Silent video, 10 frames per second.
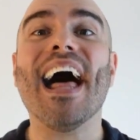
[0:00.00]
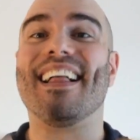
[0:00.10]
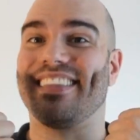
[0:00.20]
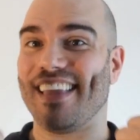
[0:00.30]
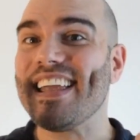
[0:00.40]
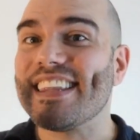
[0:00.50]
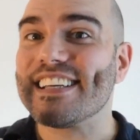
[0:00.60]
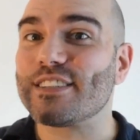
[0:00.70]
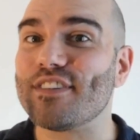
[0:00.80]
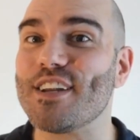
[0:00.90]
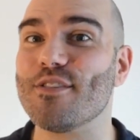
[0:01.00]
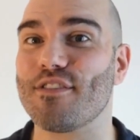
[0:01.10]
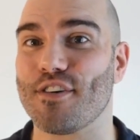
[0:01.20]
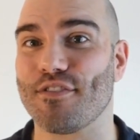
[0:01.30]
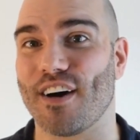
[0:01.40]
Like this video
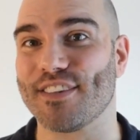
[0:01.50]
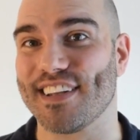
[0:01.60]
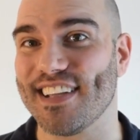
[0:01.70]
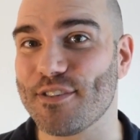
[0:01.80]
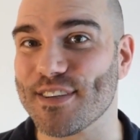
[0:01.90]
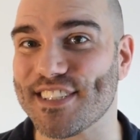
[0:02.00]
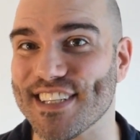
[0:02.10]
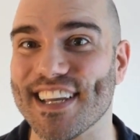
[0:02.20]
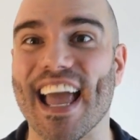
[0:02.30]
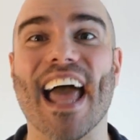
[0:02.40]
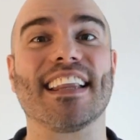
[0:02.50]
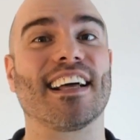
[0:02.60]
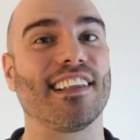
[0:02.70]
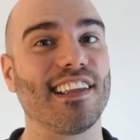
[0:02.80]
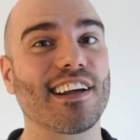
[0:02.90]
if you found it interesting, and
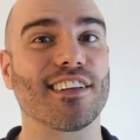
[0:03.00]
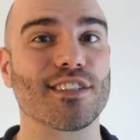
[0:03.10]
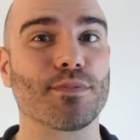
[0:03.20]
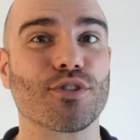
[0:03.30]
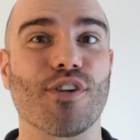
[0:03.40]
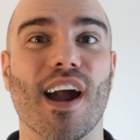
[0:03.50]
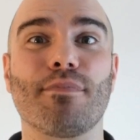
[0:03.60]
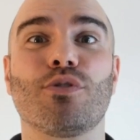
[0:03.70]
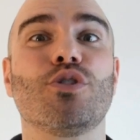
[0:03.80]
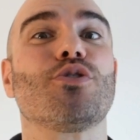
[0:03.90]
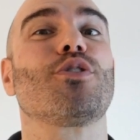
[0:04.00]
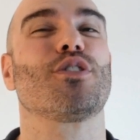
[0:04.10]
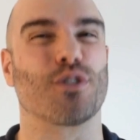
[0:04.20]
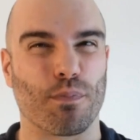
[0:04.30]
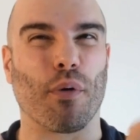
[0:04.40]
click on subscribe to show your
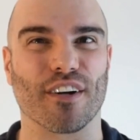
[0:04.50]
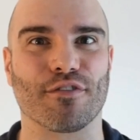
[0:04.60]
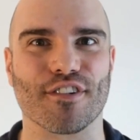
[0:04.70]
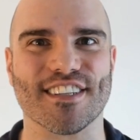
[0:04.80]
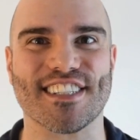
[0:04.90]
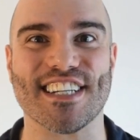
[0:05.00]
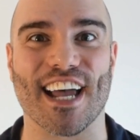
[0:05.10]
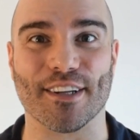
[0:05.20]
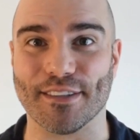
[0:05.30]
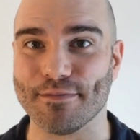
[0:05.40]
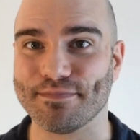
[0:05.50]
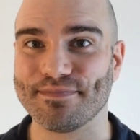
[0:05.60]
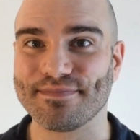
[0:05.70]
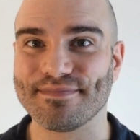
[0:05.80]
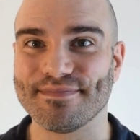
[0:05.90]
support for this channel.
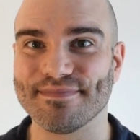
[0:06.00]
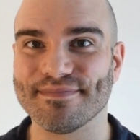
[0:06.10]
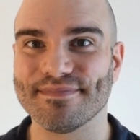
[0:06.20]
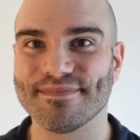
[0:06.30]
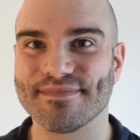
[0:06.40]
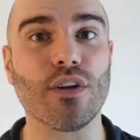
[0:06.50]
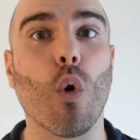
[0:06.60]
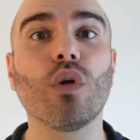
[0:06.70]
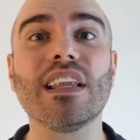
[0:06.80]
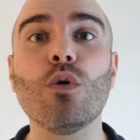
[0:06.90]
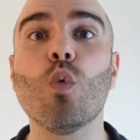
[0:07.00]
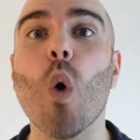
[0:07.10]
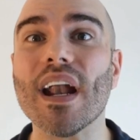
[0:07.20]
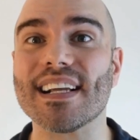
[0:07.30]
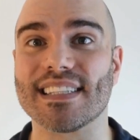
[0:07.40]
This has been only
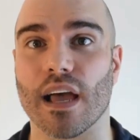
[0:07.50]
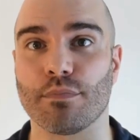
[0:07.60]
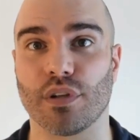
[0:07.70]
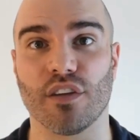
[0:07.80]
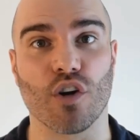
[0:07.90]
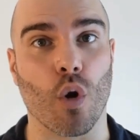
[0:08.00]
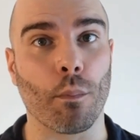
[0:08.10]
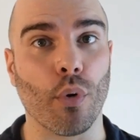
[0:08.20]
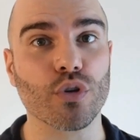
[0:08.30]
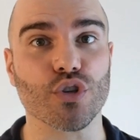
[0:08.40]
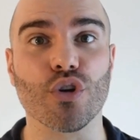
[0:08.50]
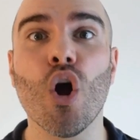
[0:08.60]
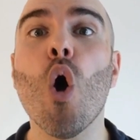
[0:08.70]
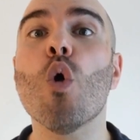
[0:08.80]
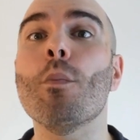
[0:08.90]
one example of a composer
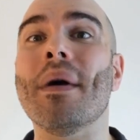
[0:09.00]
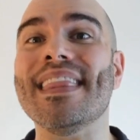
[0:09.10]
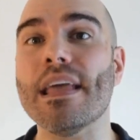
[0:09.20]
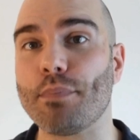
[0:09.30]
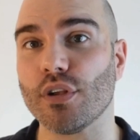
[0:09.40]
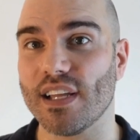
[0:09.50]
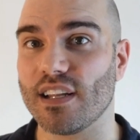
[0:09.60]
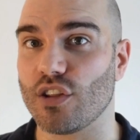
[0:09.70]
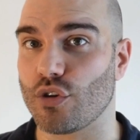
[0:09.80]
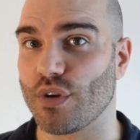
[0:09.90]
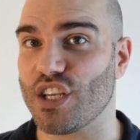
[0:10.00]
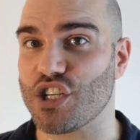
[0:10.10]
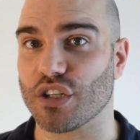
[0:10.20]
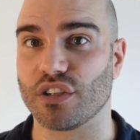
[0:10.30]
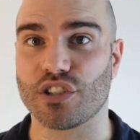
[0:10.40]
who manipulated the
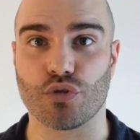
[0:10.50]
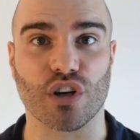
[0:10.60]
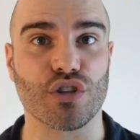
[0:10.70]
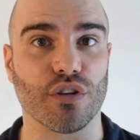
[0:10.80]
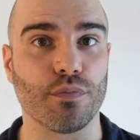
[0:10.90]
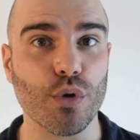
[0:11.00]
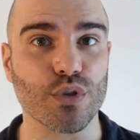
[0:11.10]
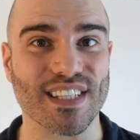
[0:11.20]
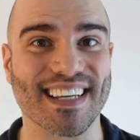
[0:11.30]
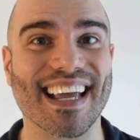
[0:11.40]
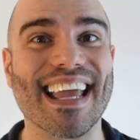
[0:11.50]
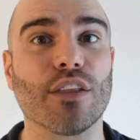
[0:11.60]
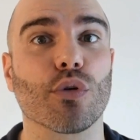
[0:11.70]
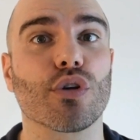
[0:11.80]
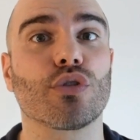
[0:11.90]
traditional structure of music in
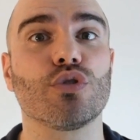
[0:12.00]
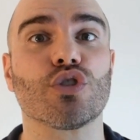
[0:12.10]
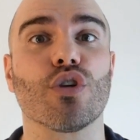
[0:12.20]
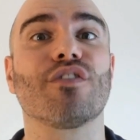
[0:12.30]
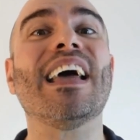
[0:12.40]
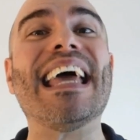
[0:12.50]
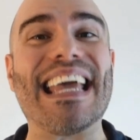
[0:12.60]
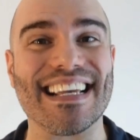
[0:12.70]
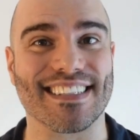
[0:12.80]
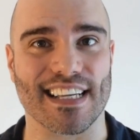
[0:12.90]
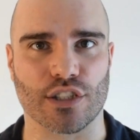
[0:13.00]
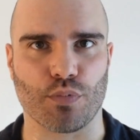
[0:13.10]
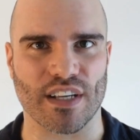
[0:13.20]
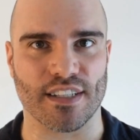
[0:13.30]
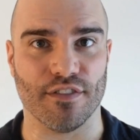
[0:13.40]
order to serve his
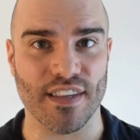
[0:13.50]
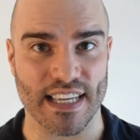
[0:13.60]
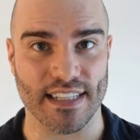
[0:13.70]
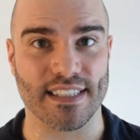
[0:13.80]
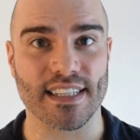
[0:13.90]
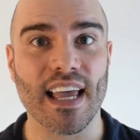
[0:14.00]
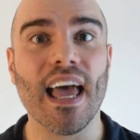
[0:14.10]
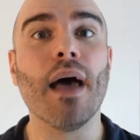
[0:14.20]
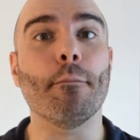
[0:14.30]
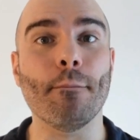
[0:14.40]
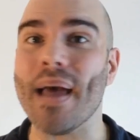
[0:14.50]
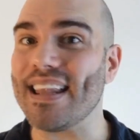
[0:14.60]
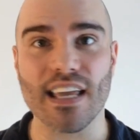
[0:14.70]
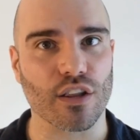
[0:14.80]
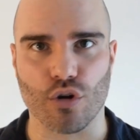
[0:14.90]
expressive needs.
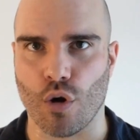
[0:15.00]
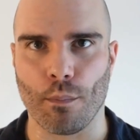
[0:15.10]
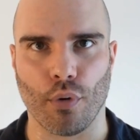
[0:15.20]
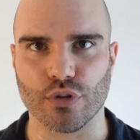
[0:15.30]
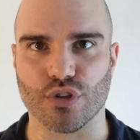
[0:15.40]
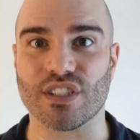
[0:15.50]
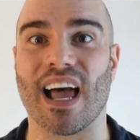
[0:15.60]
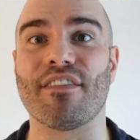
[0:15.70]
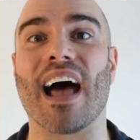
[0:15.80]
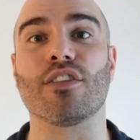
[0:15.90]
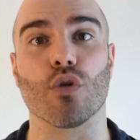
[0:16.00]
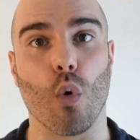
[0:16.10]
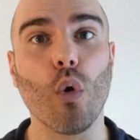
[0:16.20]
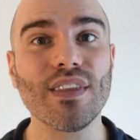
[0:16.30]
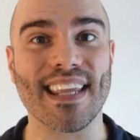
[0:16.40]
Many other composers have had their
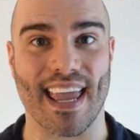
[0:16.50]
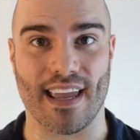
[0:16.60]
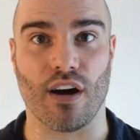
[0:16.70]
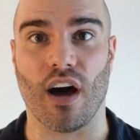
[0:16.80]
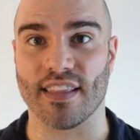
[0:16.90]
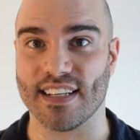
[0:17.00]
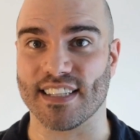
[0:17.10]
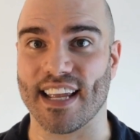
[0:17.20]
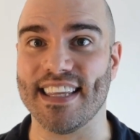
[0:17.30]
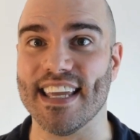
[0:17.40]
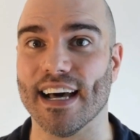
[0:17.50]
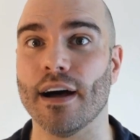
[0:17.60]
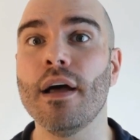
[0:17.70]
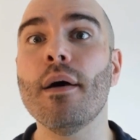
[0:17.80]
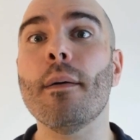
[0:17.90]
own take on this idea,
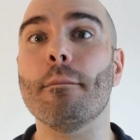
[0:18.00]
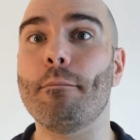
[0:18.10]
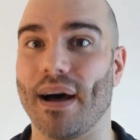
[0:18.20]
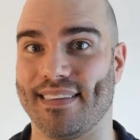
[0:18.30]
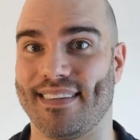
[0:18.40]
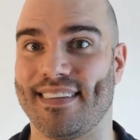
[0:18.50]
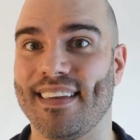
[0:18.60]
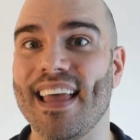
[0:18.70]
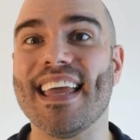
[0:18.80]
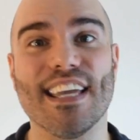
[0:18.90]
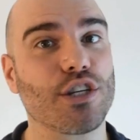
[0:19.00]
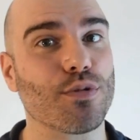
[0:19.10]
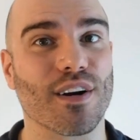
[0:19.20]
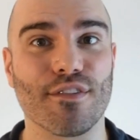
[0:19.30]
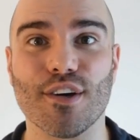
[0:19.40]
but each
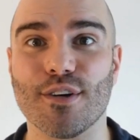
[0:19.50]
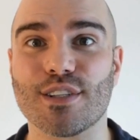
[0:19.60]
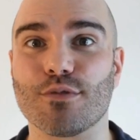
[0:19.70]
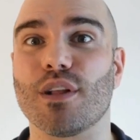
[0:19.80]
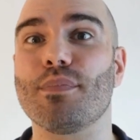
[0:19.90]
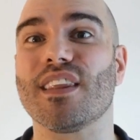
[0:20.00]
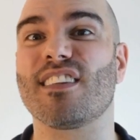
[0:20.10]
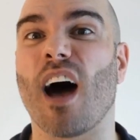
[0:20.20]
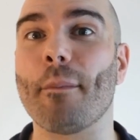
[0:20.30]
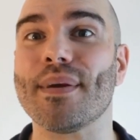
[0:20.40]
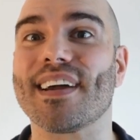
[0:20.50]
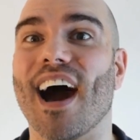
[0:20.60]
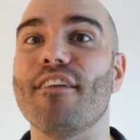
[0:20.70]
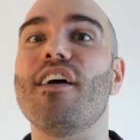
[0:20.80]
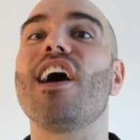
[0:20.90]
one of those will be the topic
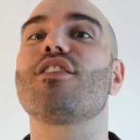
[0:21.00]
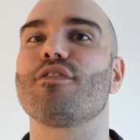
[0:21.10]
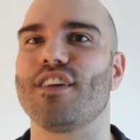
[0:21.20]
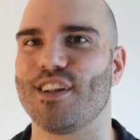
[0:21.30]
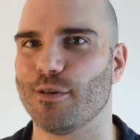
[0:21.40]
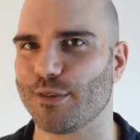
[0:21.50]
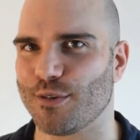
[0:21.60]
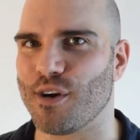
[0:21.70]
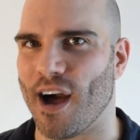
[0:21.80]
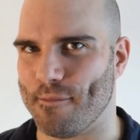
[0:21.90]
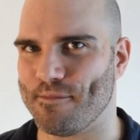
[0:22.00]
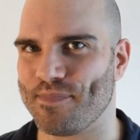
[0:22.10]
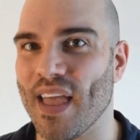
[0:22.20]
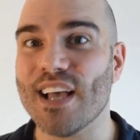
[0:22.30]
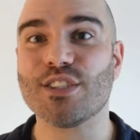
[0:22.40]
of other videos to come.
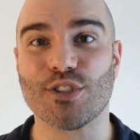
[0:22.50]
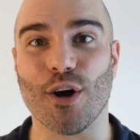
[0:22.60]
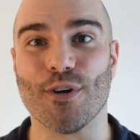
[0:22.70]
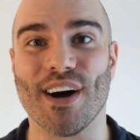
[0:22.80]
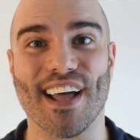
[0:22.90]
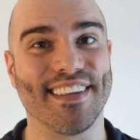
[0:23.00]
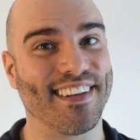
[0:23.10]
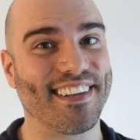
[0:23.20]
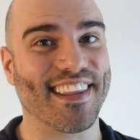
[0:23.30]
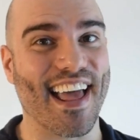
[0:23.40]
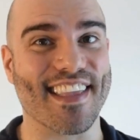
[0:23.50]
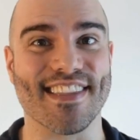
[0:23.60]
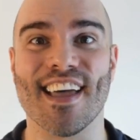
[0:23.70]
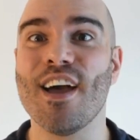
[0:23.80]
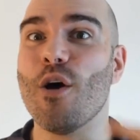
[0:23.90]
So, until
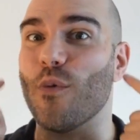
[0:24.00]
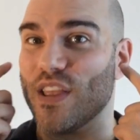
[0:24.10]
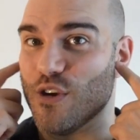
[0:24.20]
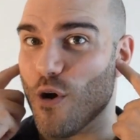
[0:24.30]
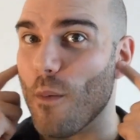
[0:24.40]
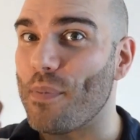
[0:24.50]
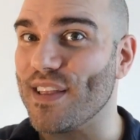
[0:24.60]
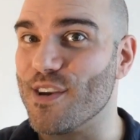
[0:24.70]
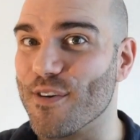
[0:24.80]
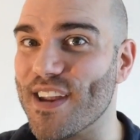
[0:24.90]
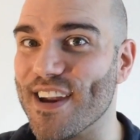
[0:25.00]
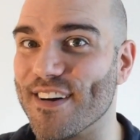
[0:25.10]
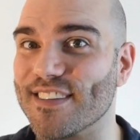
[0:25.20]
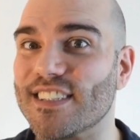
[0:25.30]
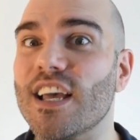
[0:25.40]
then, when you open your
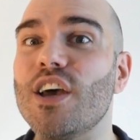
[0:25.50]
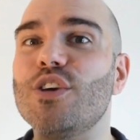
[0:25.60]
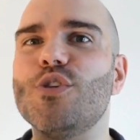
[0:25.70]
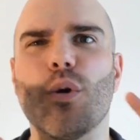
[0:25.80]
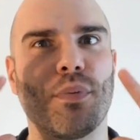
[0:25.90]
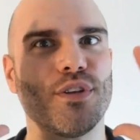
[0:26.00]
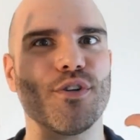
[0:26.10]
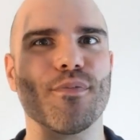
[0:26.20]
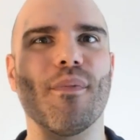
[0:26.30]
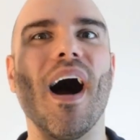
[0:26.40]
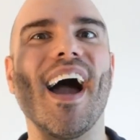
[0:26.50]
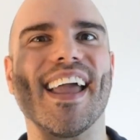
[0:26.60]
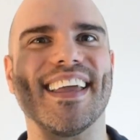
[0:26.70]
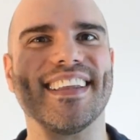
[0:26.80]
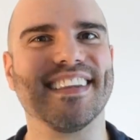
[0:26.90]
ears, you open your
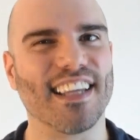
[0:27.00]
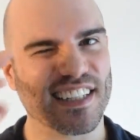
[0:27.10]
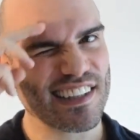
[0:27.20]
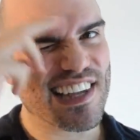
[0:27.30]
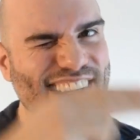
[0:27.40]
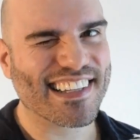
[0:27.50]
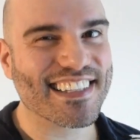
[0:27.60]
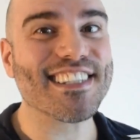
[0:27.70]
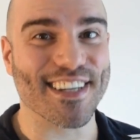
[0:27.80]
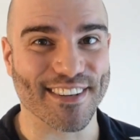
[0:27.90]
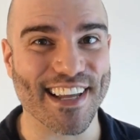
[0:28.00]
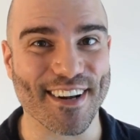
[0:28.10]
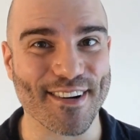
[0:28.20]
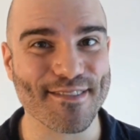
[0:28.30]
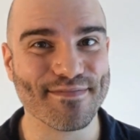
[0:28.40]
mind. See you
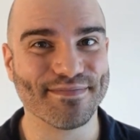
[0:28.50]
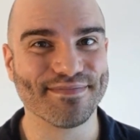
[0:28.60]
later.